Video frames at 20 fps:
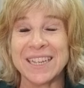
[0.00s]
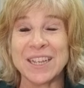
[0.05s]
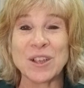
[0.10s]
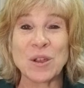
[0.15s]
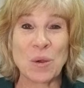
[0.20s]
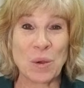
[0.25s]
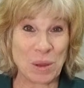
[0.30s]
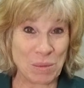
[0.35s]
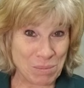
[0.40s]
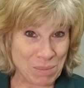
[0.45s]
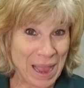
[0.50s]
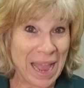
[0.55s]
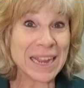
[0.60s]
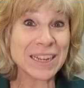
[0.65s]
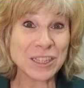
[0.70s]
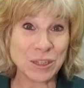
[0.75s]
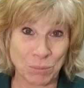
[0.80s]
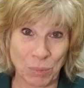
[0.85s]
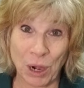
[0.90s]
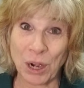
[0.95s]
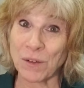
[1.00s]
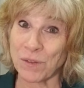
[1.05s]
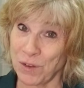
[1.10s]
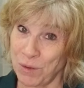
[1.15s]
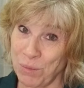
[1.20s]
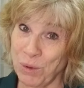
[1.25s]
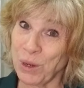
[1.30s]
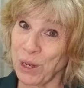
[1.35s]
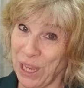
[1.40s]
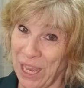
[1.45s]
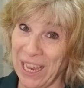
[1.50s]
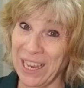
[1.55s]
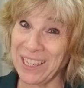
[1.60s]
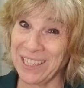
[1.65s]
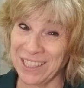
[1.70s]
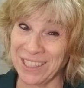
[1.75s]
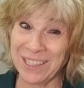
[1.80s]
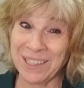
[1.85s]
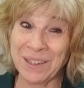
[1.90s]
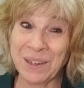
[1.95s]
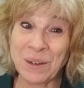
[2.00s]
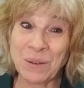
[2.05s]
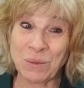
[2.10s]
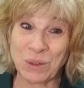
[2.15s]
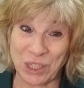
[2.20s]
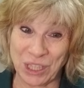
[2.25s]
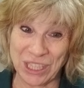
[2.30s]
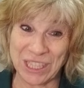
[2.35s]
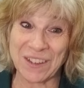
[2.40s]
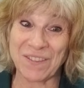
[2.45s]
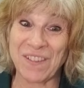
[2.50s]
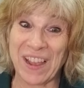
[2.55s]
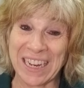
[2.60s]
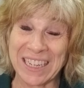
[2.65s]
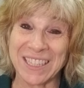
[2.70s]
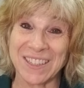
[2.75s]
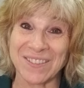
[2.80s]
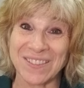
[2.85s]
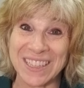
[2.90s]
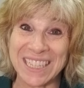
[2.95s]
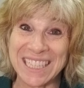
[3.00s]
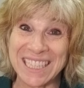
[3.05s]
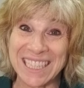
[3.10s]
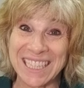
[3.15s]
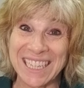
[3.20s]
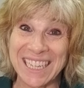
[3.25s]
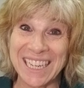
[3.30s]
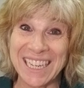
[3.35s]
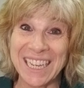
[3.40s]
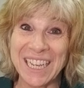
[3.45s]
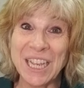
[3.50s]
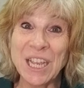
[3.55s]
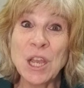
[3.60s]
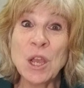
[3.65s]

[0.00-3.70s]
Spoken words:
going back to part of communication, which is effective listening.